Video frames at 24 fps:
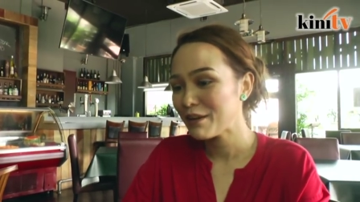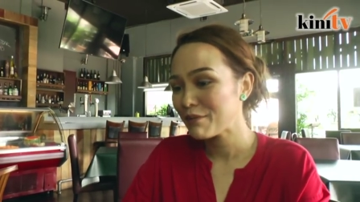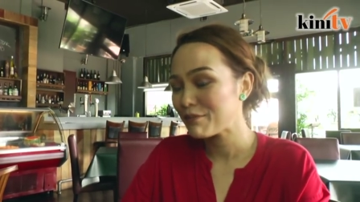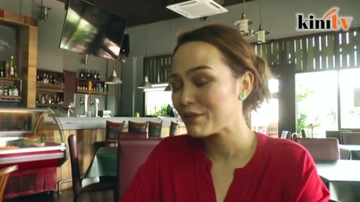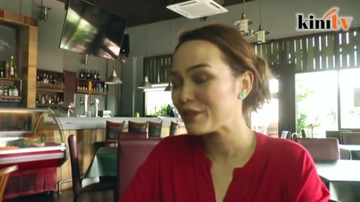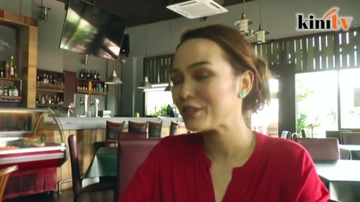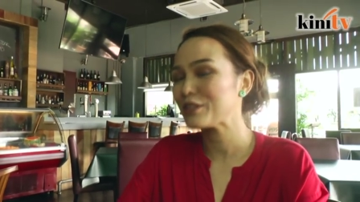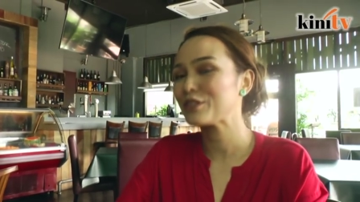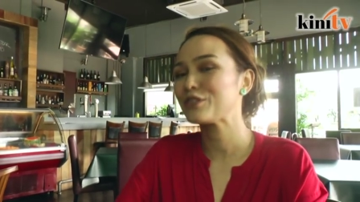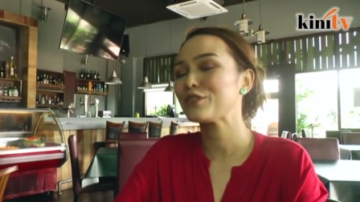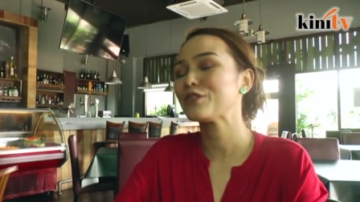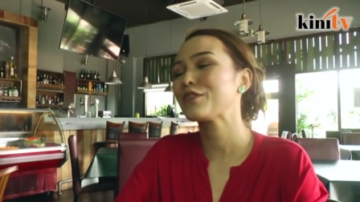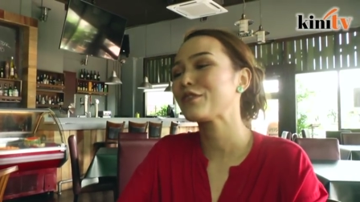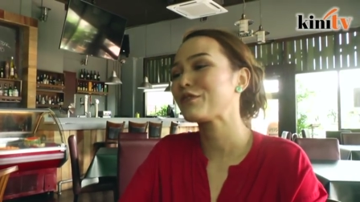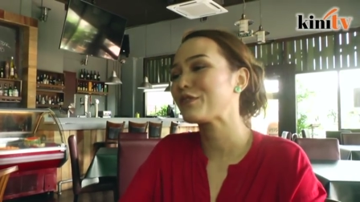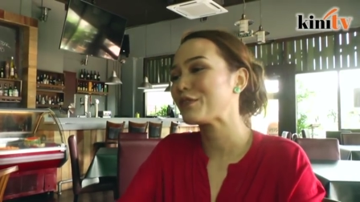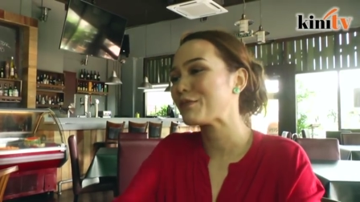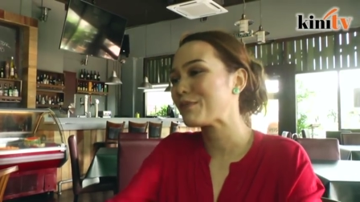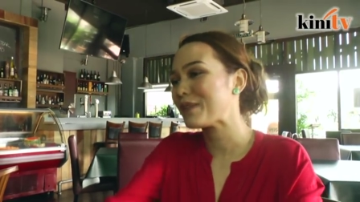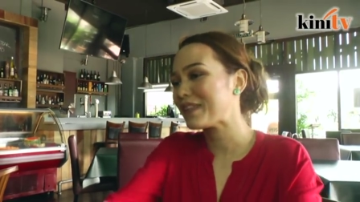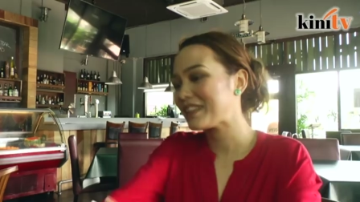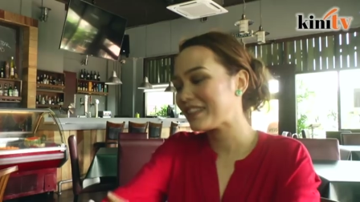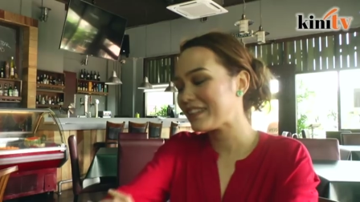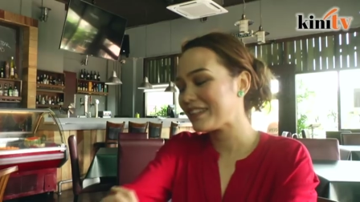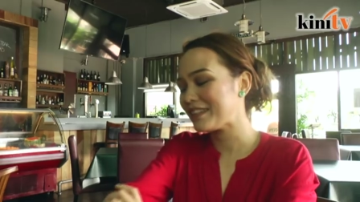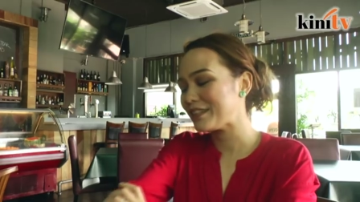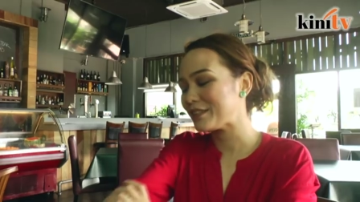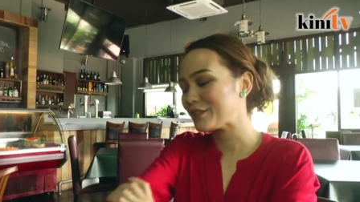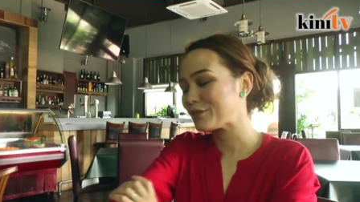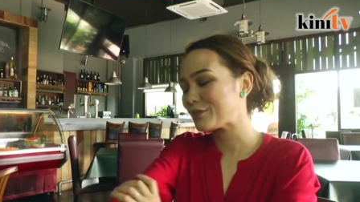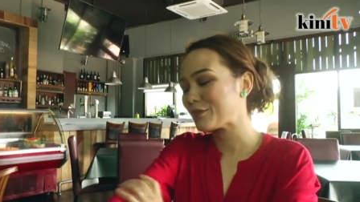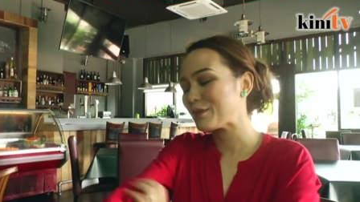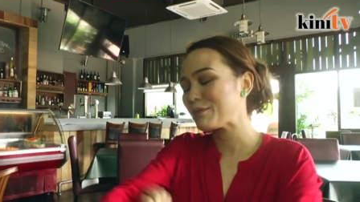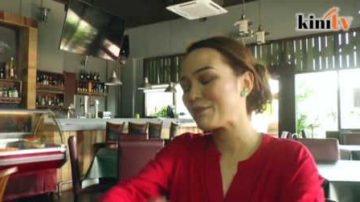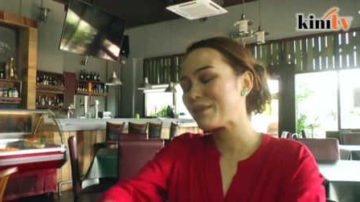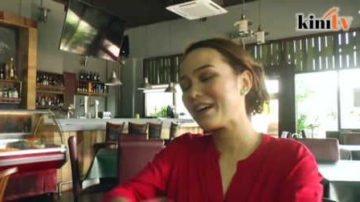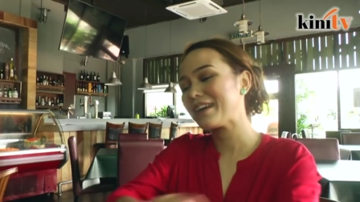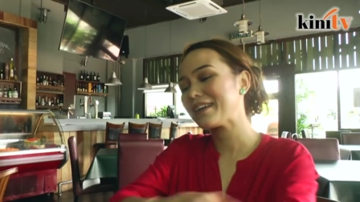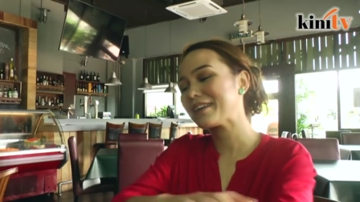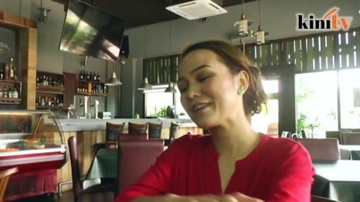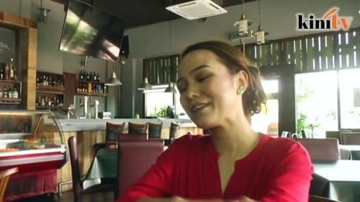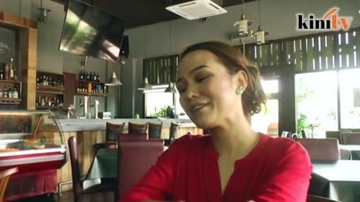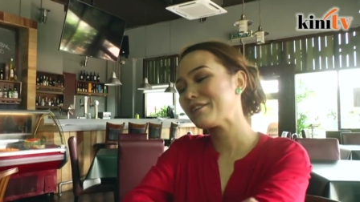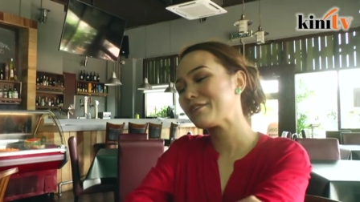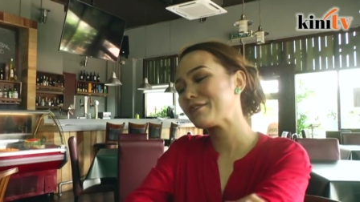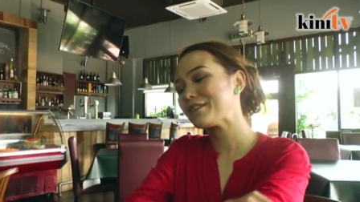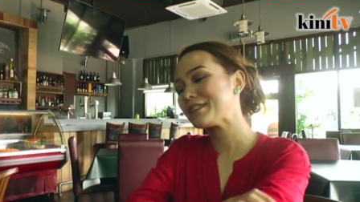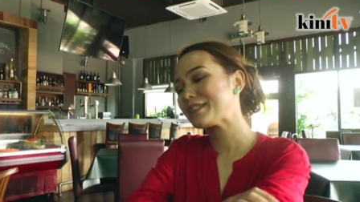But the truth of the matter is, when my
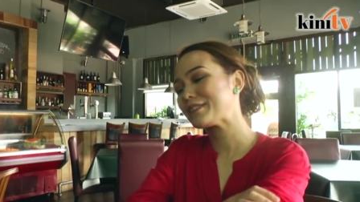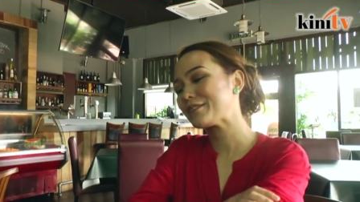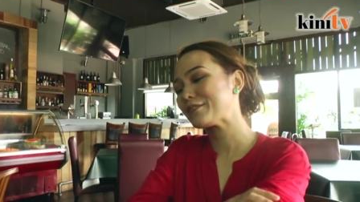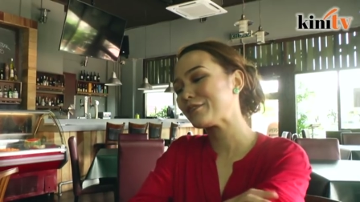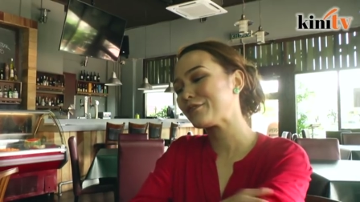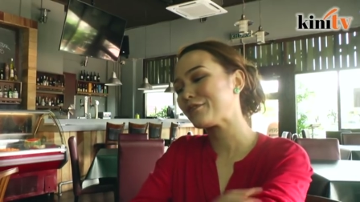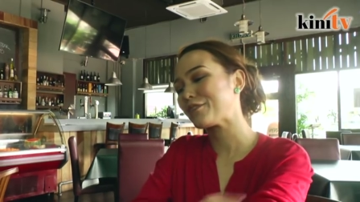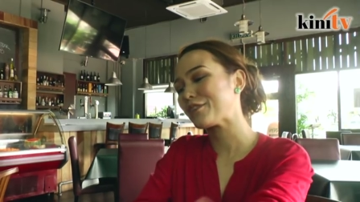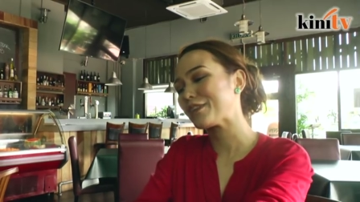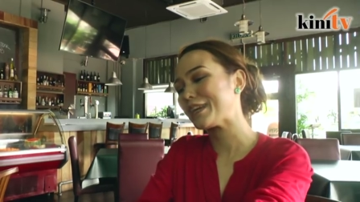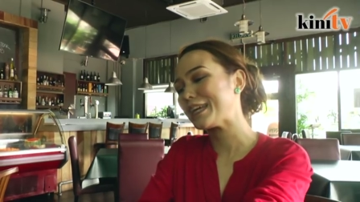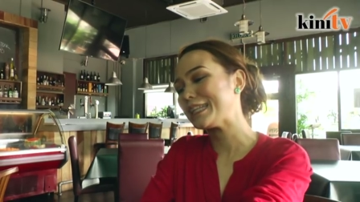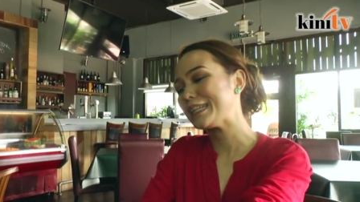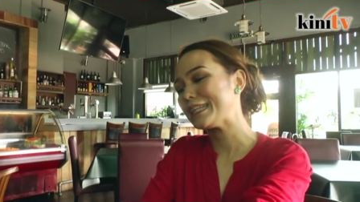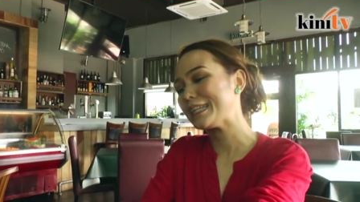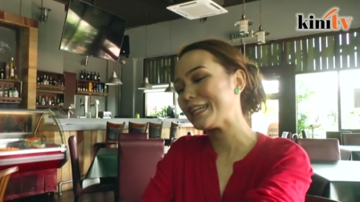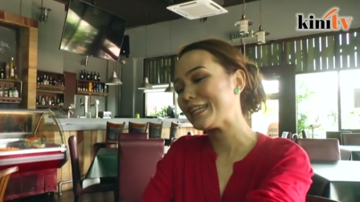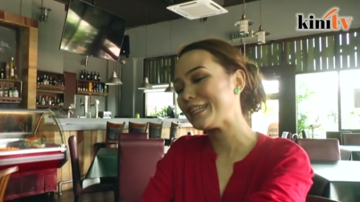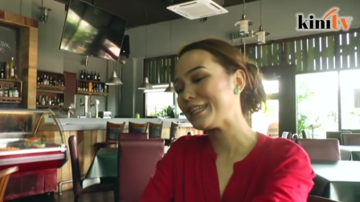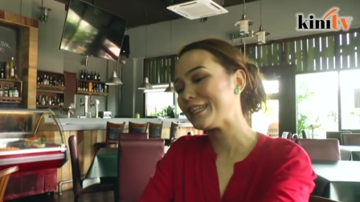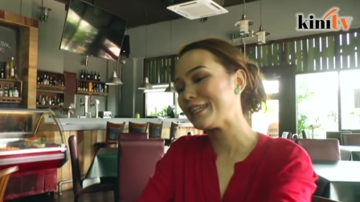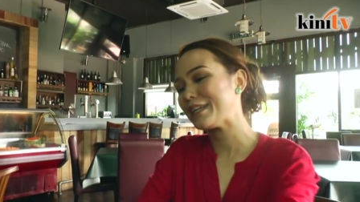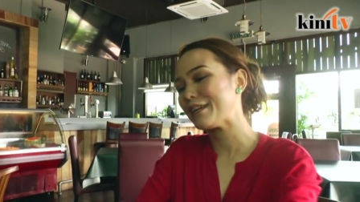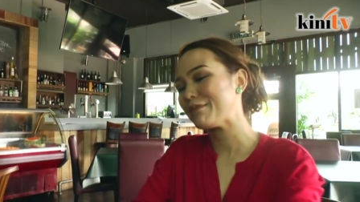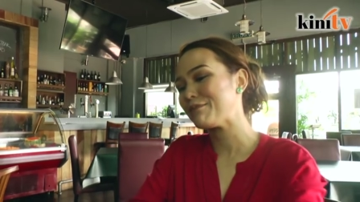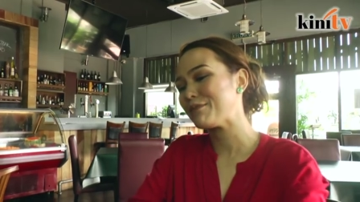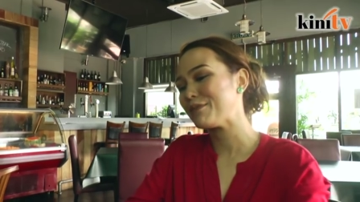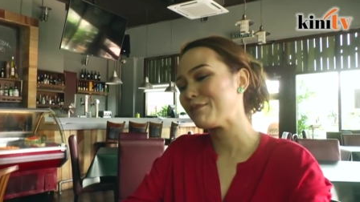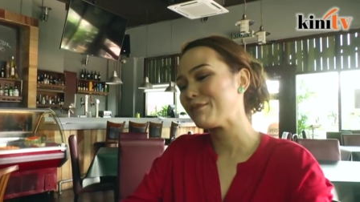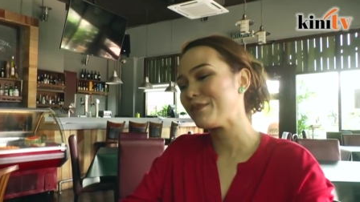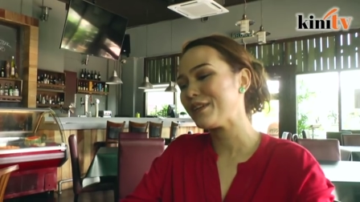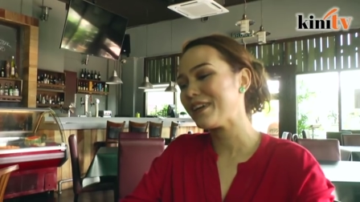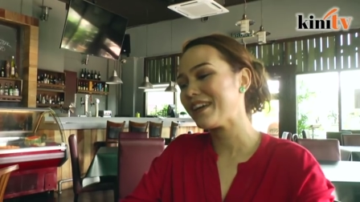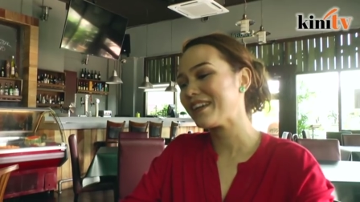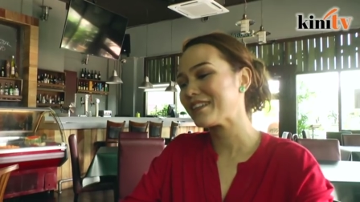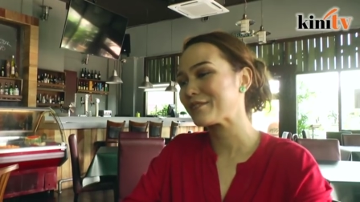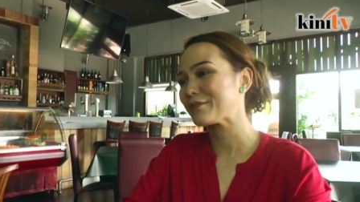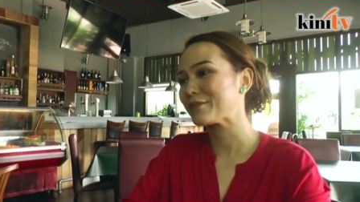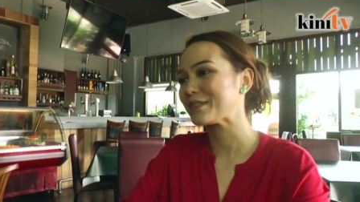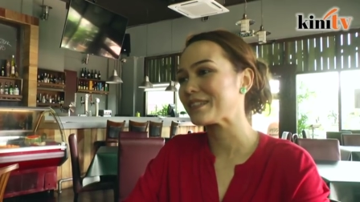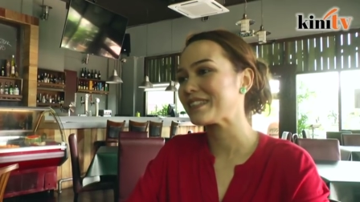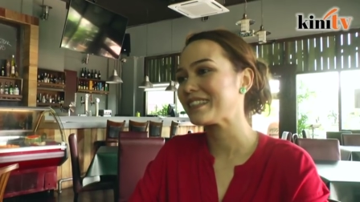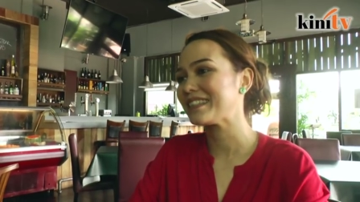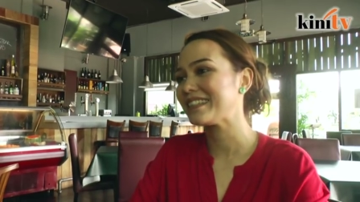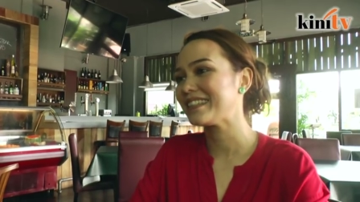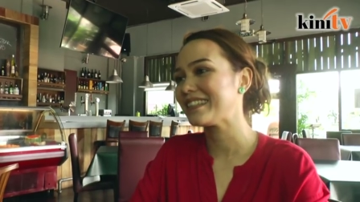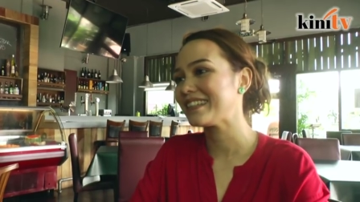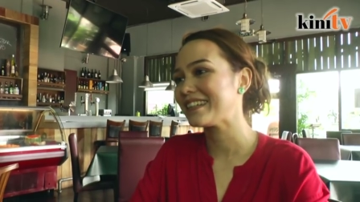uncle Luis stood for 1999, PBS
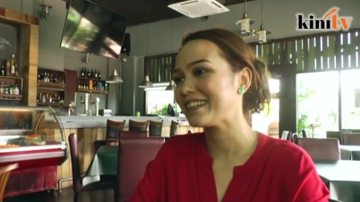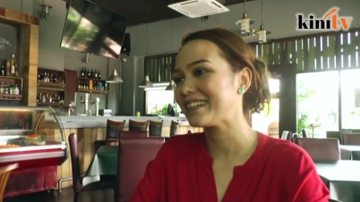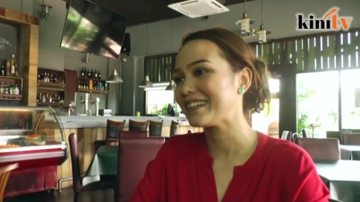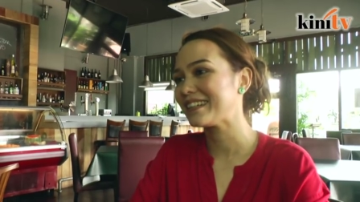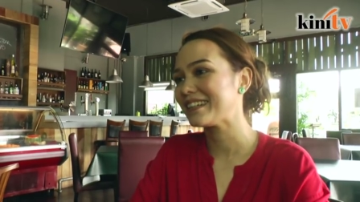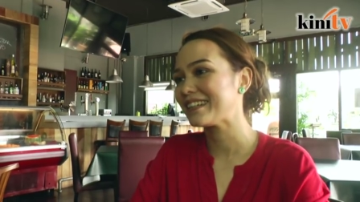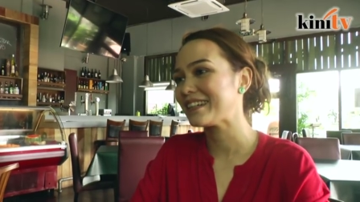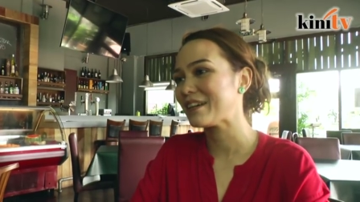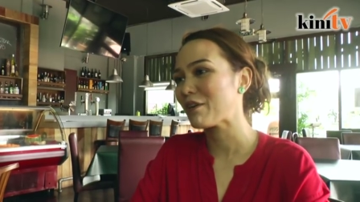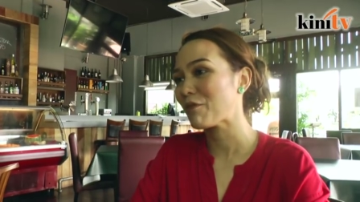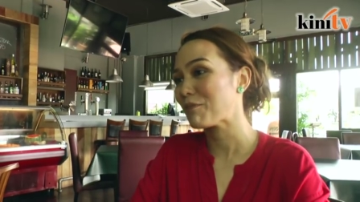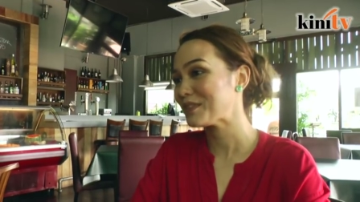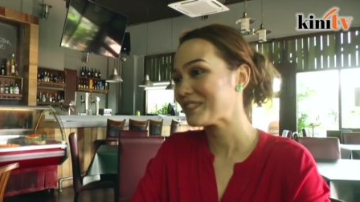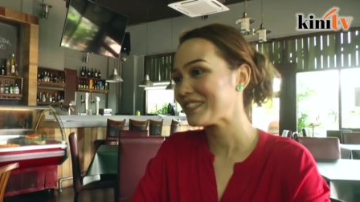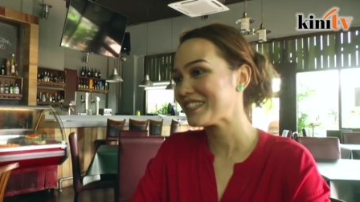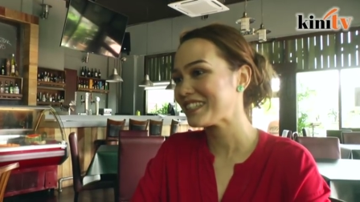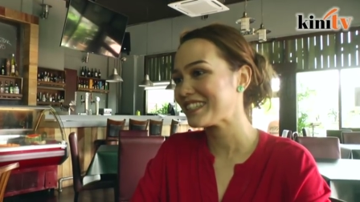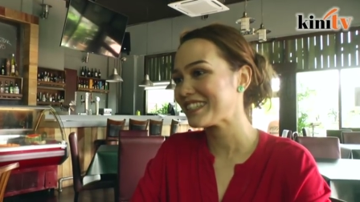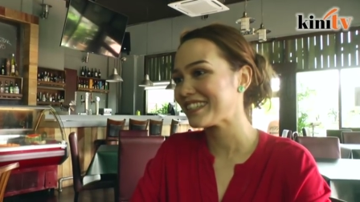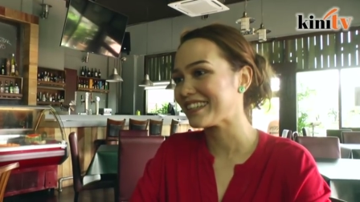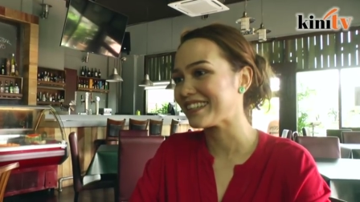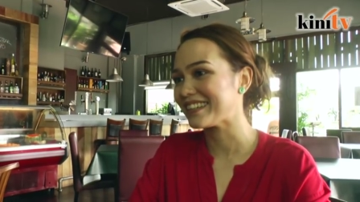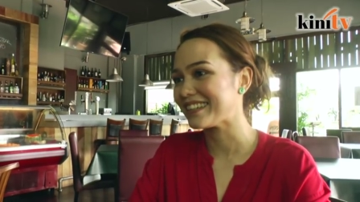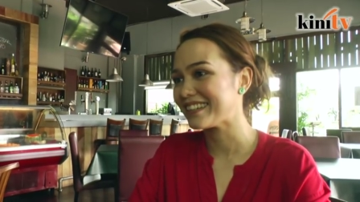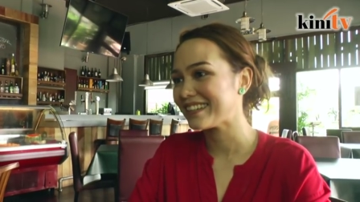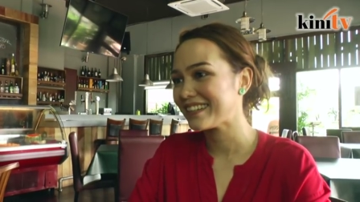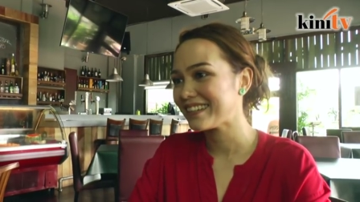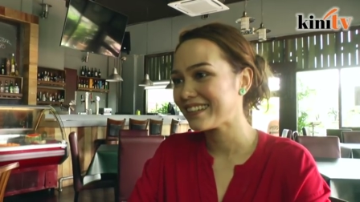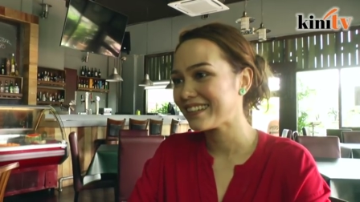was in the opposition